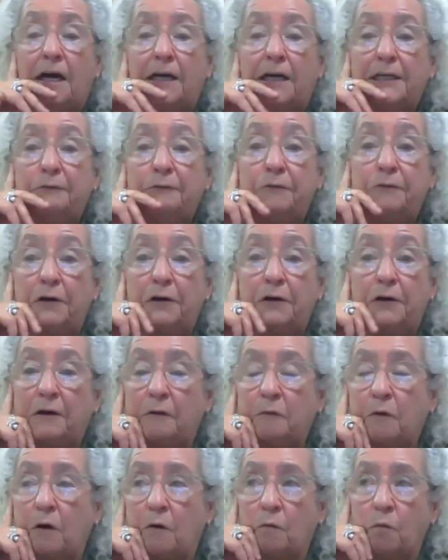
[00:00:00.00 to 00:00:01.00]
Uh, he
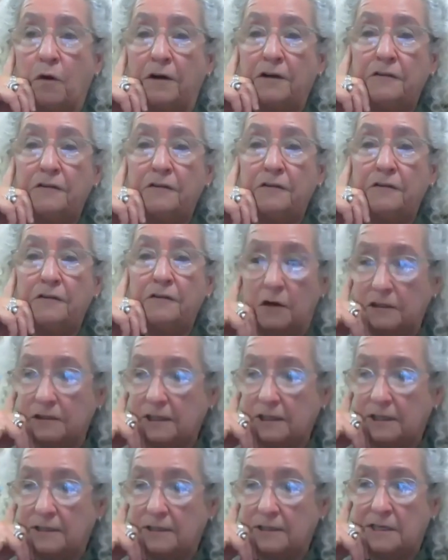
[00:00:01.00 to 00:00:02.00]
wrote uh, one of the
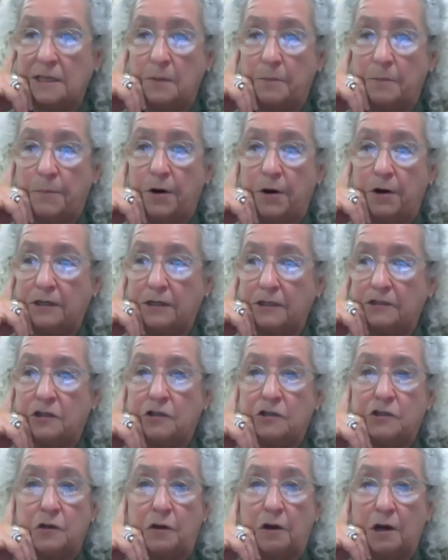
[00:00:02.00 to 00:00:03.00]
songs that's in the book
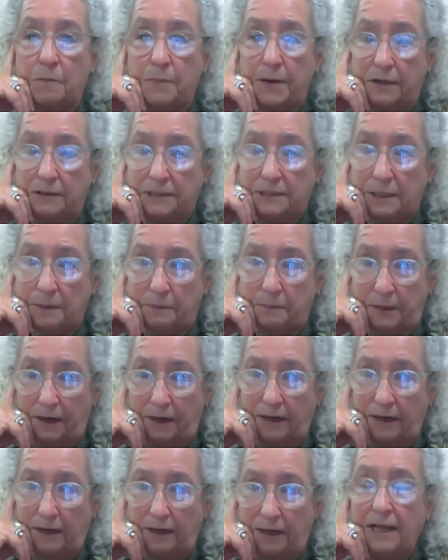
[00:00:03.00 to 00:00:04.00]
is a song about
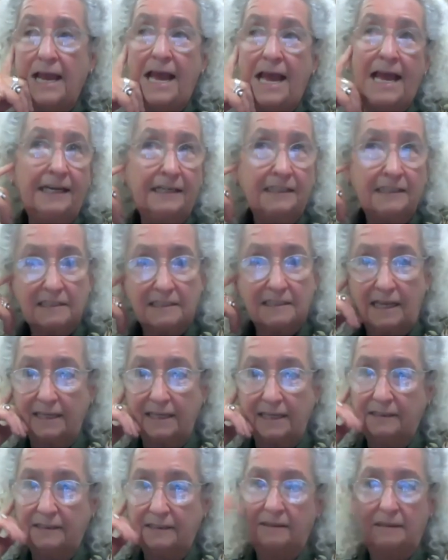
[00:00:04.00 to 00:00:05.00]
tipping, and it's
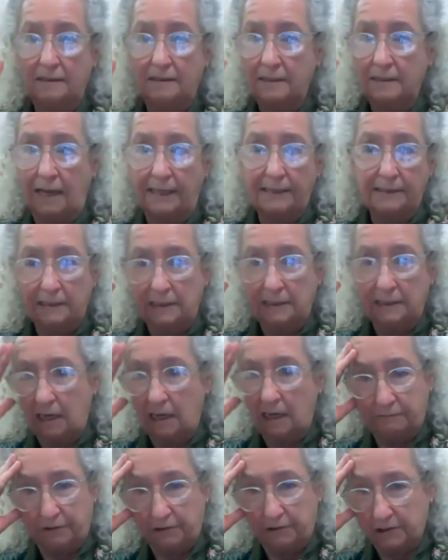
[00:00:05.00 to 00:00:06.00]
like
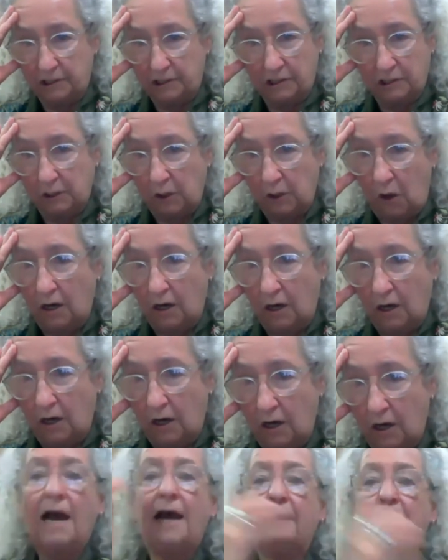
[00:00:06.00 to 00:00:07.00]
99 verses long.
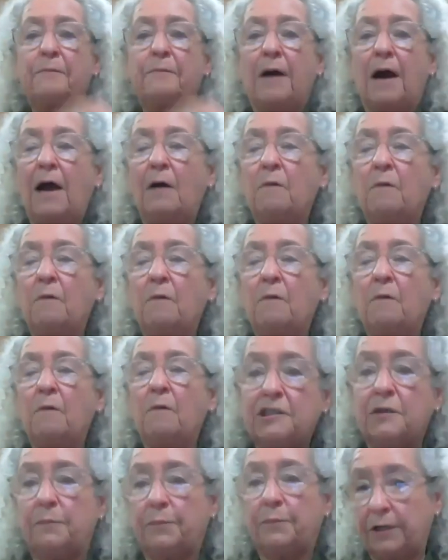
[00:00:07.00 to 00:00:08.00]
I, I
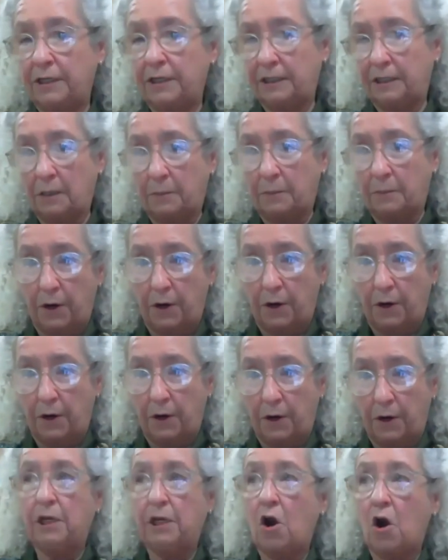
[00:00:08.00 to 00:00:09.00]
wanted to put it in the book
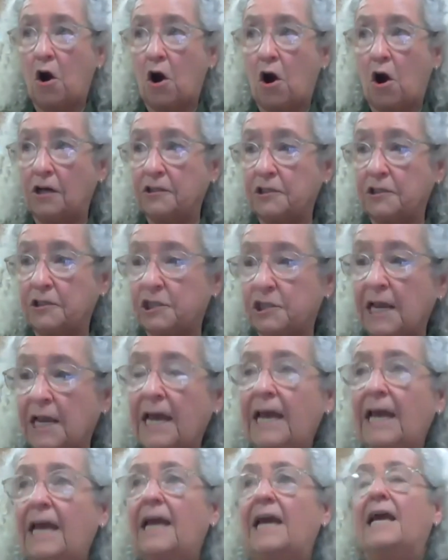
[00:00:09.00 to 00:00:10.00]
because
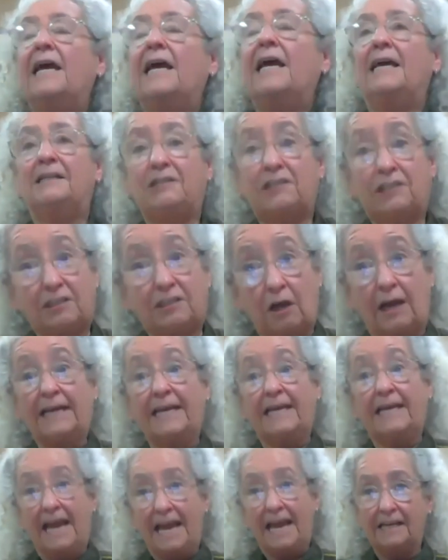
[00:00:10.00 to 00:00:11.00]
it's,
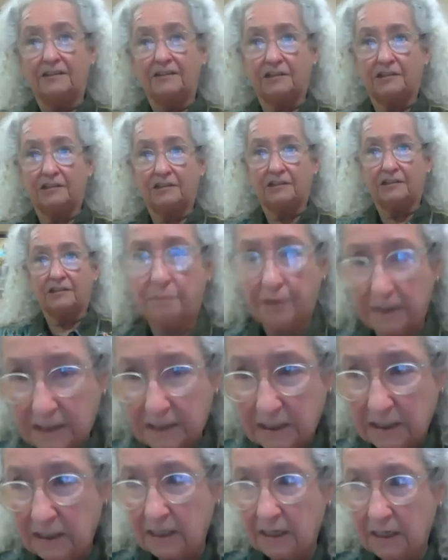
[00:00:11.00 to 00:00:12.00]
again, it's such a
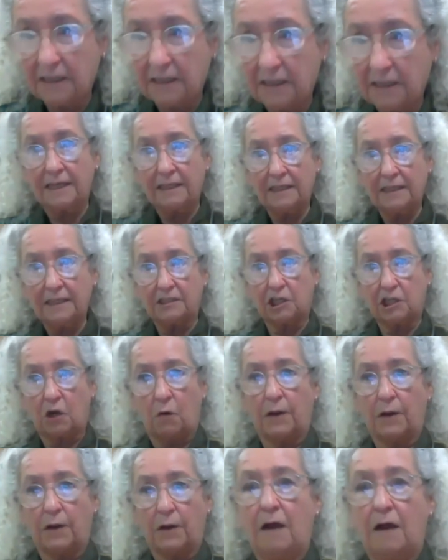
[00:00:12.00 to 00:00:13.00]
prescient thing that's
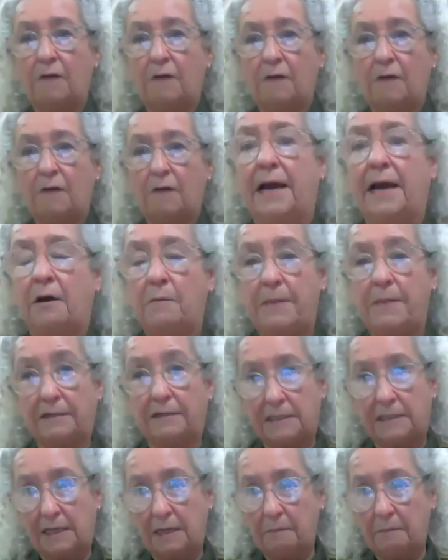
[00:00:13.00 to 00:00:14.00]
going on right now
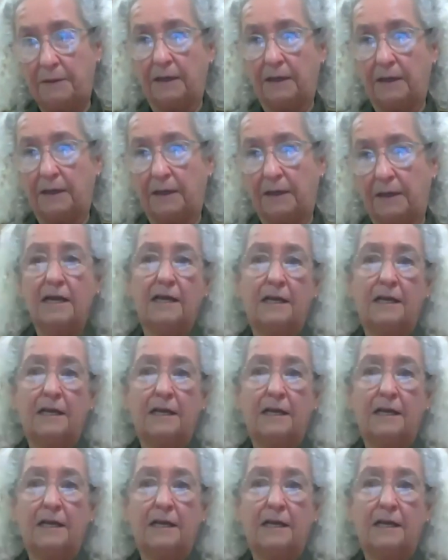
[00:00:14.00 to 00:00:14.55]
about tipping